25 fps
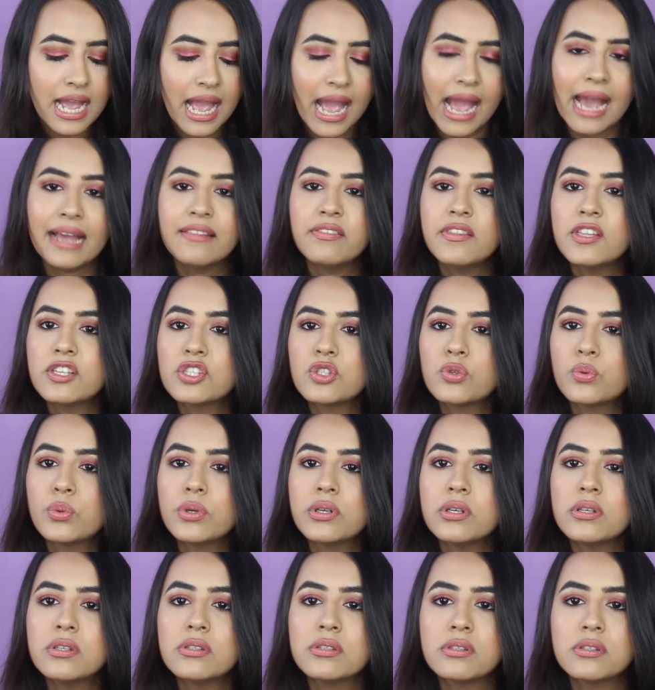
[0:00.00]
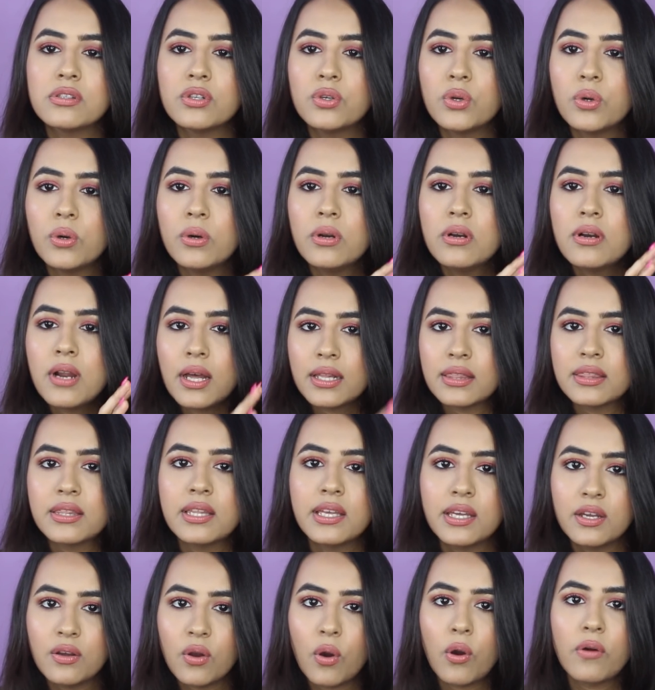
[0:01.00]
and this was, you know,
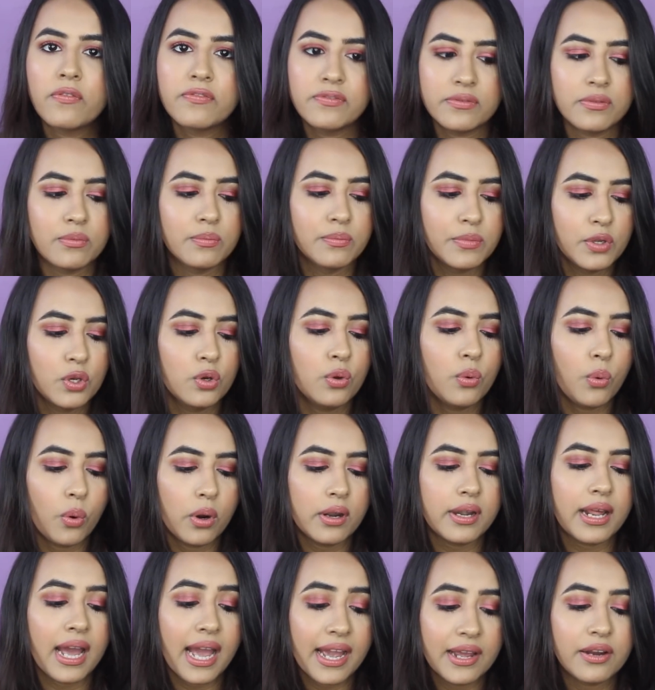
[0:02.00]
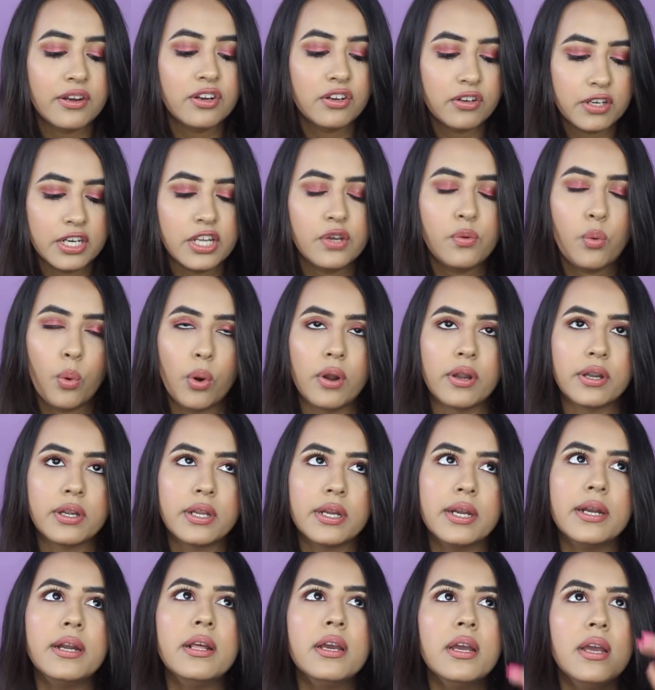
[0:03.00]
nothing of, you know, what I really
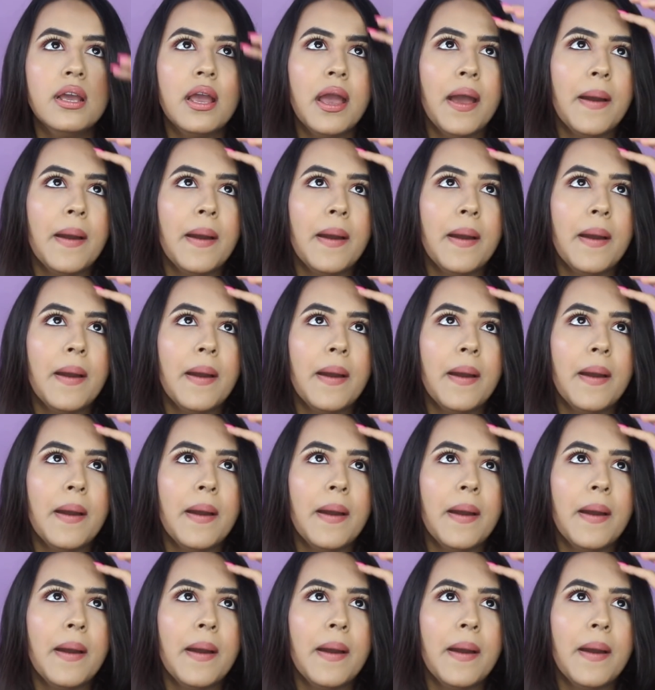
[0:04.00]
wanted.